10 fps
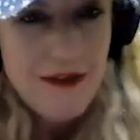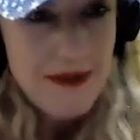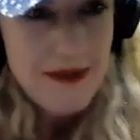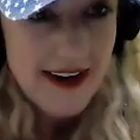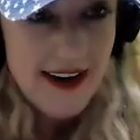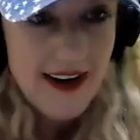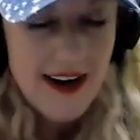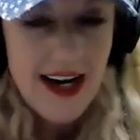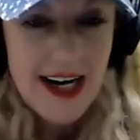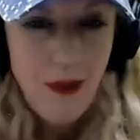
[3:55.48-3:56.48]
from
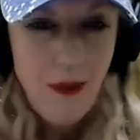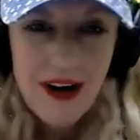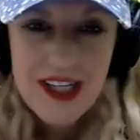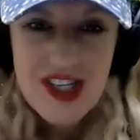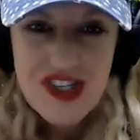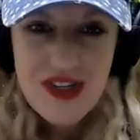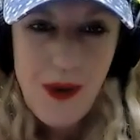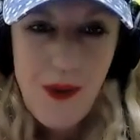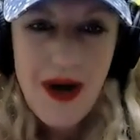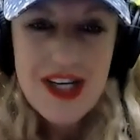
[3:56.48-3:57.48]
there, I want
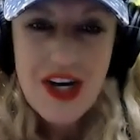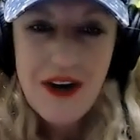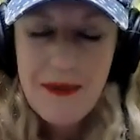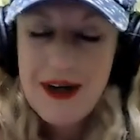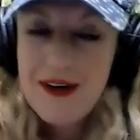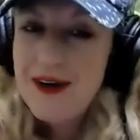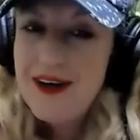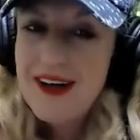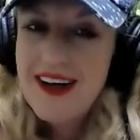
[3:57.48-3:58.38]
to talk about